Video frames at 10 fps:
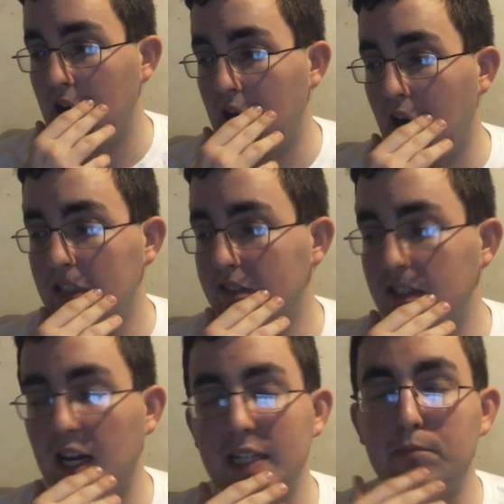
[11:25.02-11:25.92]
honestly
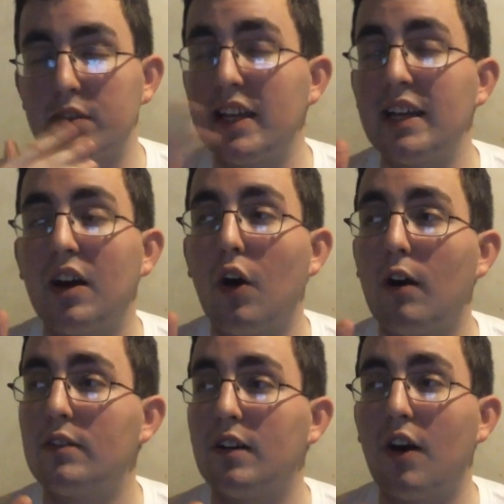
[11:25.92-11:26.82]
I could play it
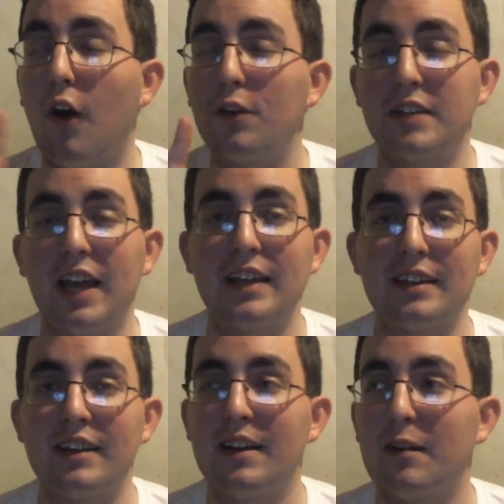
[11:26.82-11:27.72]
all all day
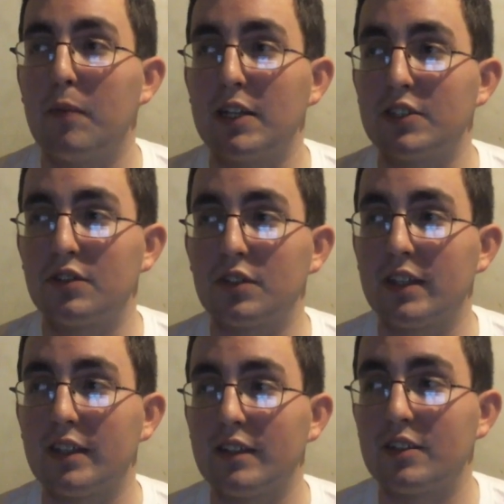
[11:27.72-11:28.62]
by just
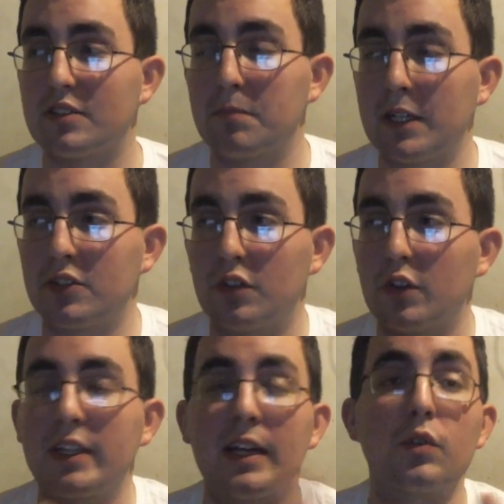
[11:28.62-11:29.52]
looking by just
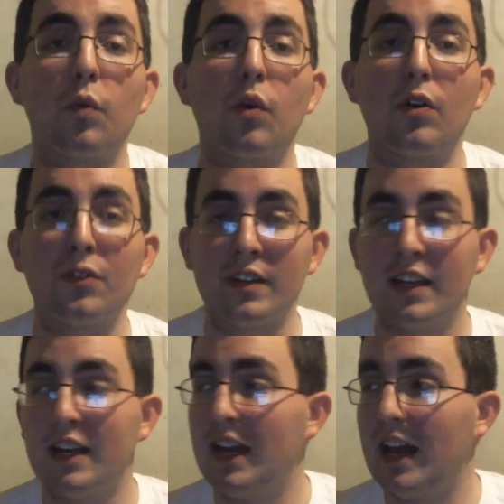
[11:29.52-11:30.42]
looking at the world
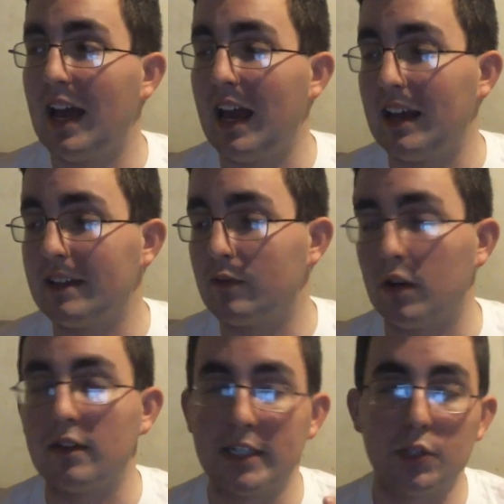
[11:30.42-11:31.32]
and
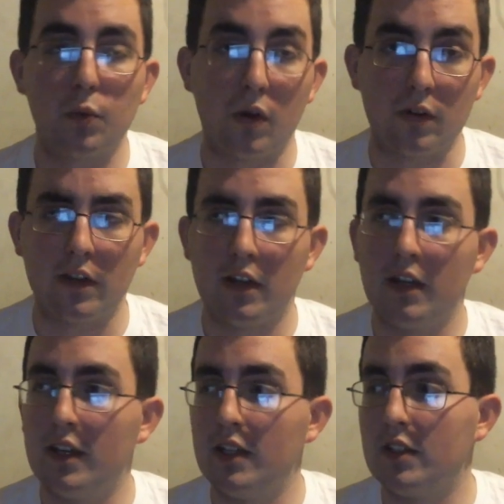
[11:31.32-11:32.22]
well, each world.
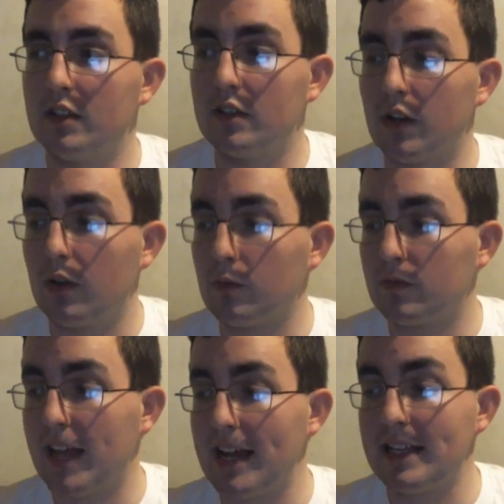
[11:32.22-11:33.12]
So
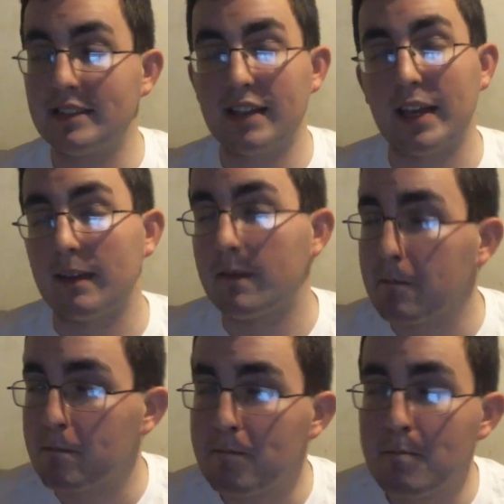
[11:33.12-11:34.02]
that is a
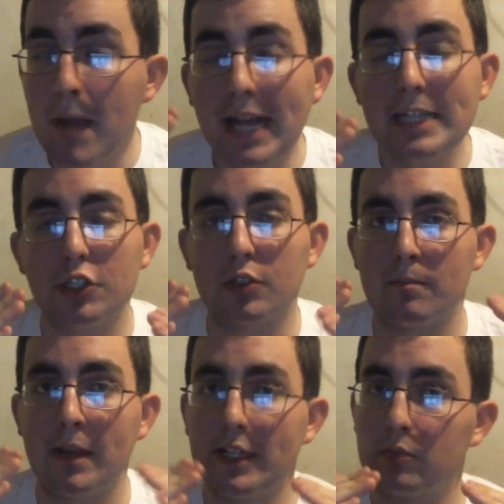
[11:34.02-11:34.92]
major,
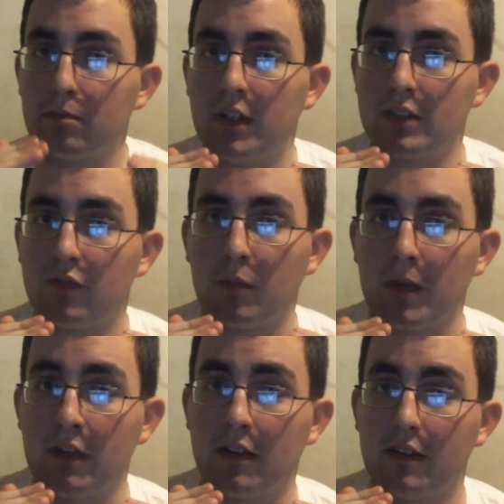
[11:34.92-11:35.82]
major plus for me.